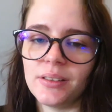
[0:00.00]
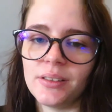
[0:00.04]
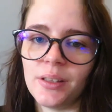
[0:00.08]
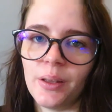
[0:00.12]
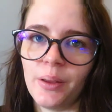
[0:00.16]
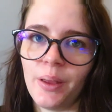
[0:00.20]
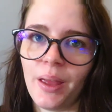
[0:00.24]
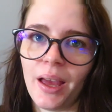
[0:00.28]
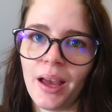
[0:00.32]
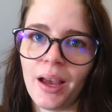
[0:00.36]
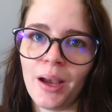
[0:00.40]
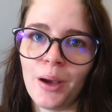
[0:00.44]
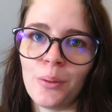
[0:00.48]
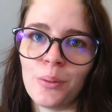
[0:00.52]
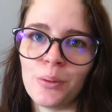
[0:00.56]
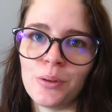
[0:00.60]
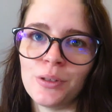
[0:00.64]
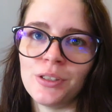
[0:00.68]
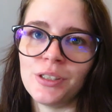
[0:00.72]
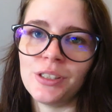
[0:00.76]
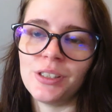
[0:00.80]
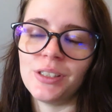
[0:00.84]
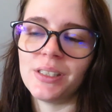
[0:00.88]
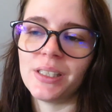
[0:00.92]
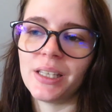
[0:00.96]
So yeah, I
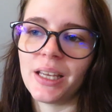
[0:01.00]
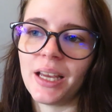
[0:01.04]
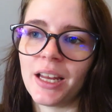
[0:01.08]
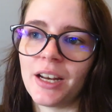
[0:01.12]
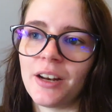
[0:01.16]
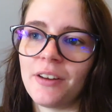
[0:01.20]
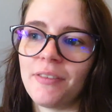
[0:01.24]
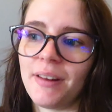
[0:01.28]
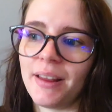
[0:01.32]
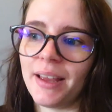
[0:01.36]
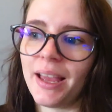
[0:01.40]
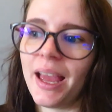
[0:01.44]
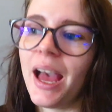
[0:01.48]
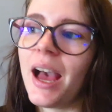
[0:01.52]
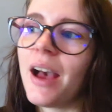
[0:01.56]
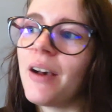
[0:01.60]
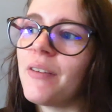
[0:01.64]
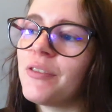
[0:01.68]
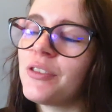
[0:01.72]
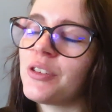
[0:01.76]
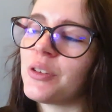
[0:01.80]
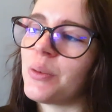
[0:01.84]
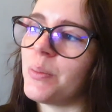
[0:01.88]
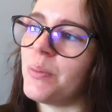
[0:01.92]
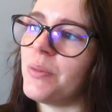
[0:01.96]
wanted to kind of like
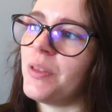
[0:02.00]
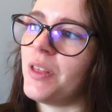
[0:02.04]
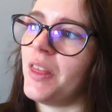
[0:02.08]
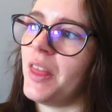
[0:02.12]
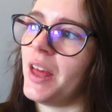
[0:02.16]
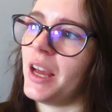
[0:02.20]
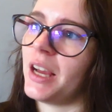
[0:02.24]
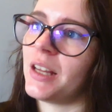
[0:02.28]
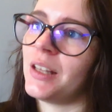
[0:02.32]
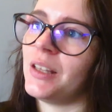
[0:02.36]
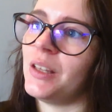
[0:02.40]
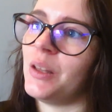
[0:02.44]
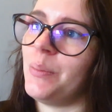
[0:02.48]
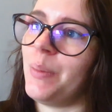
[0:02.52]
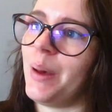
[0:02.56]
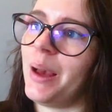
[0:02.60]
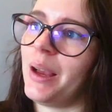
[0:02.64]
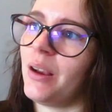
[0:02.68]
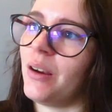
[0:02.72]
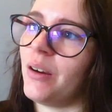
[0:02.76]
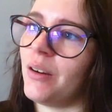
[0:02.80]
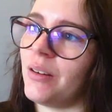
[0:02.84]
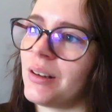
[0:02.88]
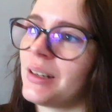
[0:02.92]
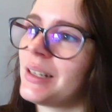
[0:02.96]
have something that I can look
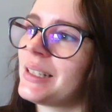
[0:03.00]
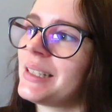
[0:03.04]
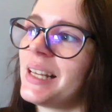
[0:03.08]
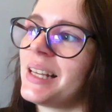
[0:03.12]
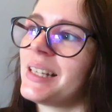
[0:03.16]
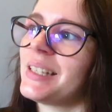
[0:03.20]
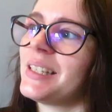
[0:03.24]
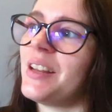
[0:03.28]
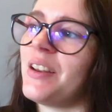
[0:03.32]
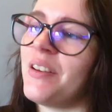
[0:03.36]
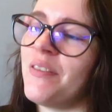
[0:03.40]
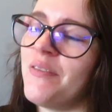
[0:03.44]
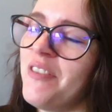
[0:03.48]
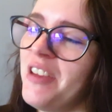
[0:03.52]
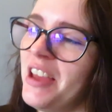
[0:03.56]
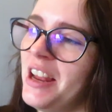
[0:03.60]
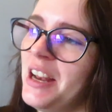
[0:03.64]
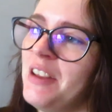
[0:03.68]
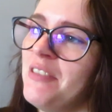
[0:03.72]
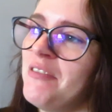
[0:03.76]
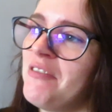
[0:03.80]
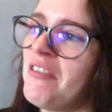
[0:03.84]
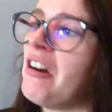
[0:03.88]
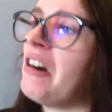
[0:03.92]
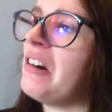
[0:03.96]
back on, because like I said, I've
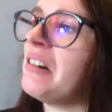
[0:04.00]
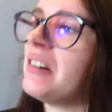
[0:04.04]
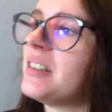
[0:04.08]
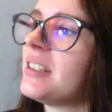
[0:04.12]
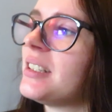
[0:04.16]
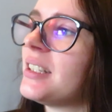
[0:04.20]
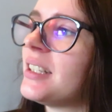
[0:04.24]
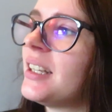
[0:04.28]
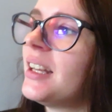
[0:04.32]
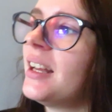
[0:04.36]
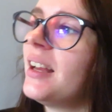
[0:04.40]
barely vlogged.